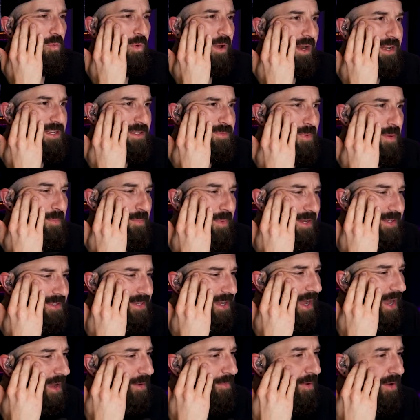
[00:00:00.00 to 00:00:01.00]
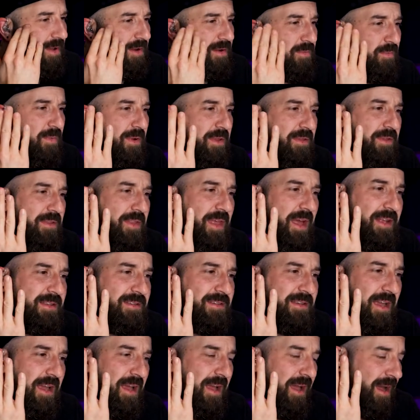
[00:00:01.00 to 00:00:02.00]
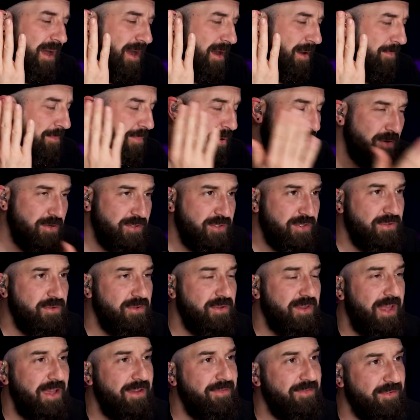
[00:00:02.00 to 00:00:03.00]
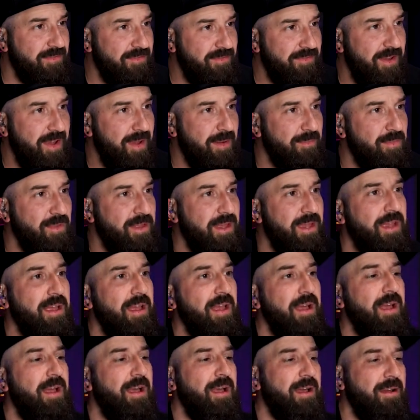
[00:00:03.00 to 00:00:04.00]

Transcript: what I spend my time on, whether that's personal life and family,